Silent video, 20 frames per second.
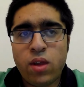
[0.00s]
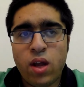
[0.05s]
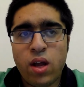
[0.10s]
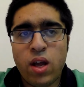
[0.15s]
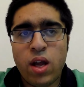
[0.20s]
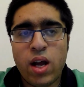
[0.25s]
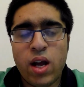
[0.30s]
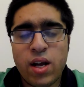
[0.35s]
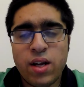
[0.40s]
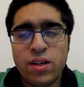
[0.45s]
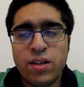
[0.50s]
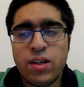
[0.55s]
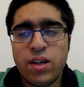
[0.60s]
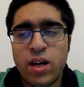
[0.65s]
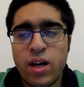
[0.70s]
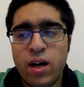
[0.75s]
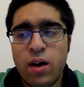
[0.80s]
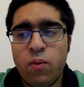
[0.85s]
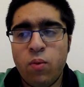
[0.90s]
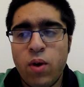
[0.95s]

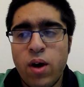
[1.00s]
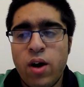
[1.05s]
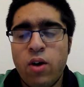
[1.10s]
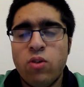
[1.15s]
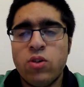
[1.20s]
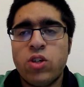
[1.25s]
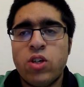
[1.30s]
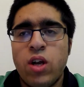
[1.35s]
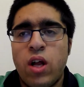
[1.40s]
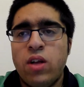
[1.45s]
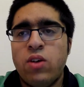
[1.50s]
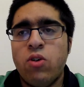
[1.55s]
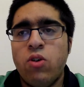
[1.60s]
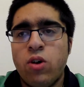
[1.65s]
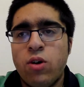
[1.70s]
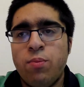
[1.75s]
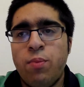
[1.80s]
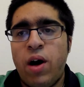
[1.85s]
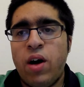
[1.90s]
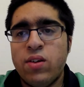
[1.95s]
what else should I
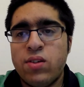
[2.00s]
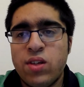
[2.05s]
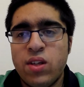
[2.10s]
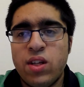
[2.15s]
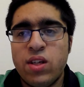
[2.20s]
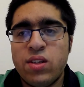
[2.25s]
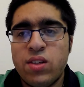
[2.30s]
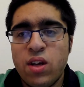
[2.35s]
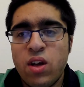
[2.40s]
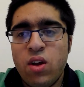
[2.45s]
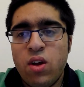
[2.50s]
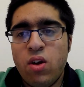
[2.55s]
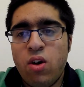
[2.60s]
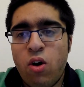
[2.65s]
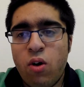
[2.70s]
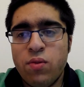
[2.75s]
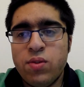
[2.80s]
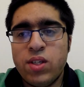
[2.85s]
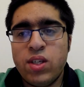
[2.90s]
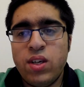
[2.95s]
talk about? So there's
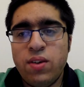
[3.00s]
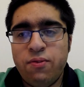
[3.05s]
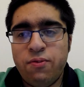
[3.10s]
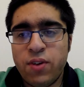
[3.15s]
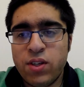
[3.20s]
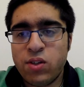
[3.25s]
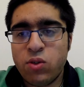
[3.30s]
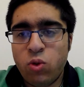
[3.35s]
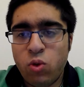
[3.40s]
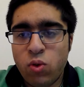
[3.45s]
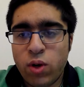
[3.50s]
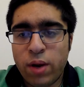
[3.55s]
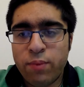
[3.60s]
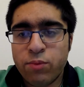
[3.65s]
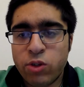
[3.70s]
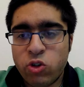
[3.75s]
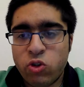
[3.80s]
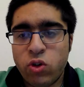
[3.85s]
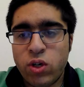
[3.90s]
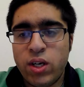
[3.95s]
obviously physical
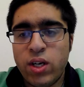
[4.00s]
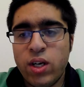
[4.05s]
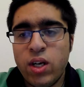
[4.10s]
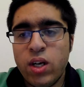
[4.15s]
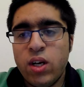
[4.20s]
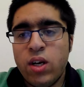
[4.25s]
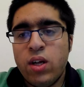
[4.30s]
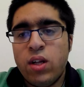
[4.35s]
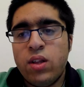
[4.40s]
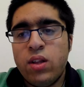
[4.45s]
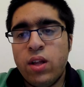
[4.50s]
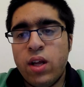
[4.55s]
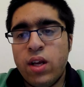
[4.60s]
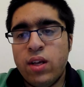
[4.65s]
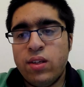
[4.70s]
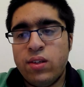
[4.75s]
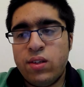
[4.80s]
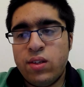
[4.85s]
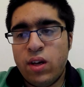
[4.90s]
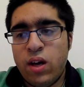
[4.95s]
chemistry.
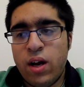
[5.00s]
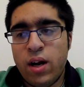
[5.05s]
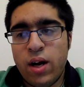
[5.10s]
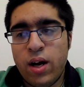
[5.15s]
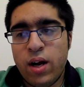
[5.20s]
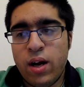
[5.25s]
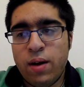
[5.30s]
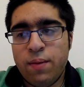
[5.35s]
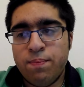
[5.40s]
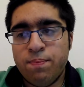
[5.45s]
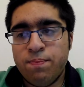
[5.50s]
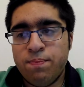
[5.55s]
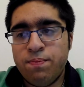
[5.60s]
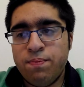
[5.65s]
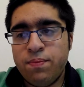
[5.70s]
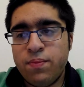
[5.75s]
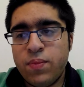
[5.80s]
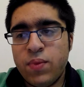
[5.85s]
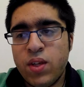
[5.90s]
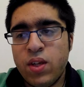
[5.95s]
There's
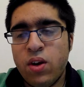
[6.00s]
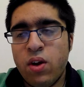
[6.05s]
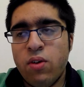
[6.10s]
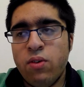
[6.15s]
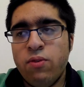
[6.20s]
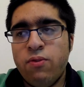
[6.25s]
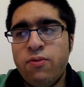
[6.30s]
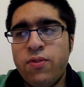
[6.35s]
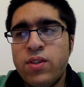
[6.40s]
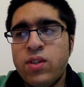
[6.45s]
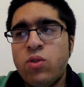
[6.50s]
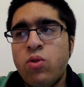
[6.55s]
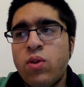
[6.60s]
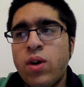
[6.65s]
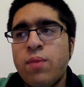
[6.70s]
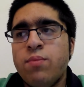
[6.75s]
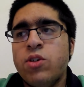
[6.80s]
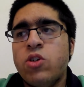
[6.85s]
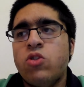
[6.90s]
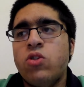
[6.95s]
physical
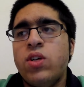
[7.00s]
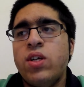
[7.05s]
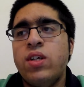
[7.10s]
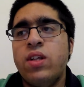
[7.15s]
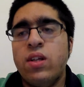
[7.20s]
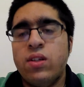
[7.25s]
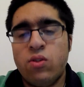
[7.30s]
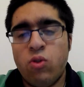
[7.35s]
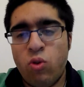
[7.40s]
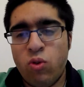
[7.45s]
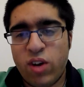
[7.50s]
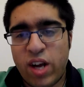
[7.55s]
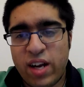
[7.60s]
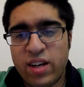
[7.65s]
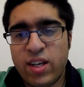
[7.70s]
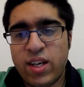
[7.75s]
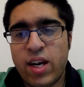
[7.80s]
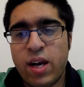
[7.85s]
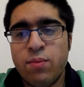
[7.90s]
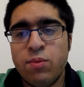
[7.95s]
chemistry. There's
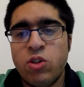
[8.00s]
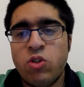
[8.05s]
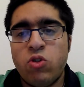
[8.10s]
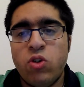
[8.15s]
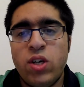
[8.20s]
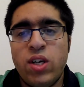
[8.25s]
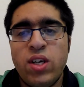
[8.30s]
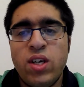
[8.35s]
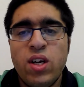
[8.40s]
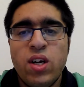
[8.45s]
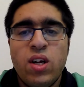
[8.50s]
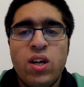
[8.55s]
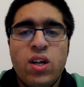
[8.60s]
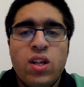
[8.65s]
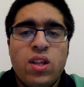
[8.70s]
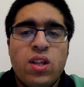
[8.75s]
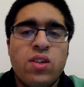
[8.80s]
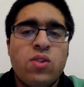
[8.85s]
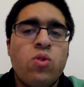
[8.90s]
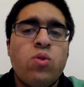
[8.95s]
organic chemistry.
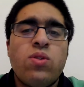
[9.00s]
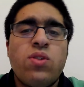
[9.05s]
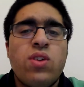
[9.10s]
There's also